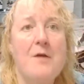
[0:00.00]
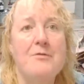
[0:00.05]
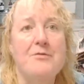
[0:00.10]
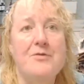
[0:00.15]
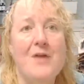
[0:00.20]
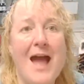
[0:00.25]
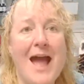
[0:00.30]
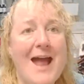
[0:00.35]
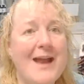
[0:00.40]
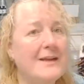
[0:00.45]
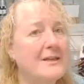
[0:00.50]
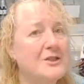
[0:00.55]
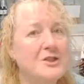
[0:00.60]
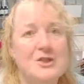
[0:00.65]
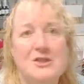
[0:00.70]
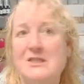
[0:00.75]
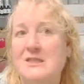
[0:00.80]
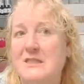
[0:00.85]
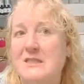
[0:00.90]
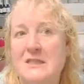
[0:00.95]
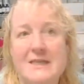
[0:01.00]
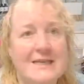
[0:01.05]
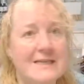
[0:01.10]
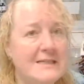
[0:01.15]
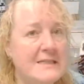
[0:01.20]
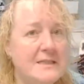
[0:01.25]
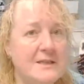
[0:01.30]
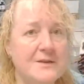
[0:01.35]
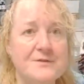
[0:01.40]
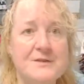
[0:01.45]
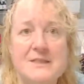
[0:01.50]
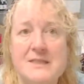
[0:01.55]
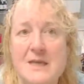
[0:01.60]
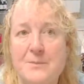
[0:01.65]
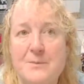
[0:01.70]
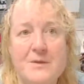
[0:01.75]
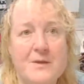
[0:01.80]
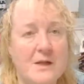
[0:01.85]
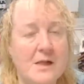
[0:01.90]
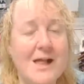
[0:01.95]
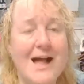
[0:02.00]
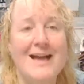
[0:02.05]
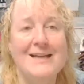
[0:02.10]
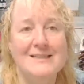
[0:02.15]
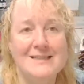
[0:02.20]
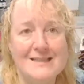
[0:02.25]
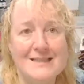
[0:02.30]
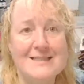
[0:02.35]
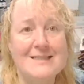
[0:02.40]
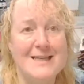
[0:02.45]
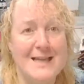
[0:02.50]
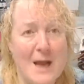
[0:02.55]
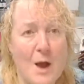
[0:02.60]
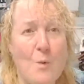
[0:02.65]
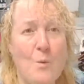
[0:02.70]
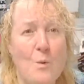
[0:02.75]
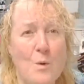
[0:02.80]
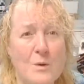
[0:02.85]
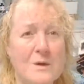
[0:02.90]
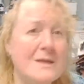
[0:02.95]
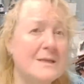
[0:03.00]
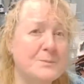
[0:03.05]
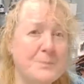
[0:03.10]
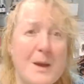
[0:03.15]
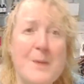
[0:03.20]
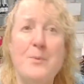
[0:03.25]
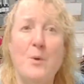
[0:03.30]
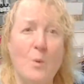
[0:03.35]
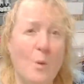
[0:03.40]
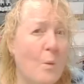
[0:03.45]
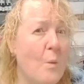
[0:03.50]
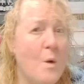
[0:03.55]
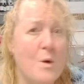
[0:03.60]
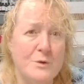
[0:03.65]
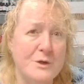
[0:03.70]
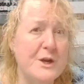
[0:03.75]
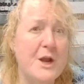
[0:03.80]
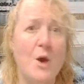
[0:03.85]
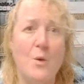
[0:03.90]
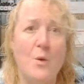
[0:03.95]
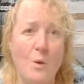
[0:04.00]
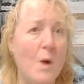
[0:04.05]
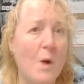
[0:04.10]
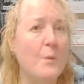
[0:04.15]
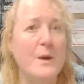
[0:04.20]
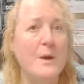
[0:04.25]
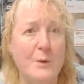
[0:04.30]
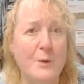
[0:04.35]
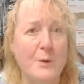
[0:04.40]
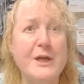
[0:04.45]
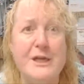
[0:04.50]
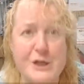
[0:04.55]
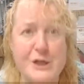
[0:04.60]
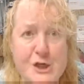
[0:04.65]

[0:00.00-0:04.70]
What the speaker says: That is just a list of some of the classes that I want, because people were wanting to know what we were going to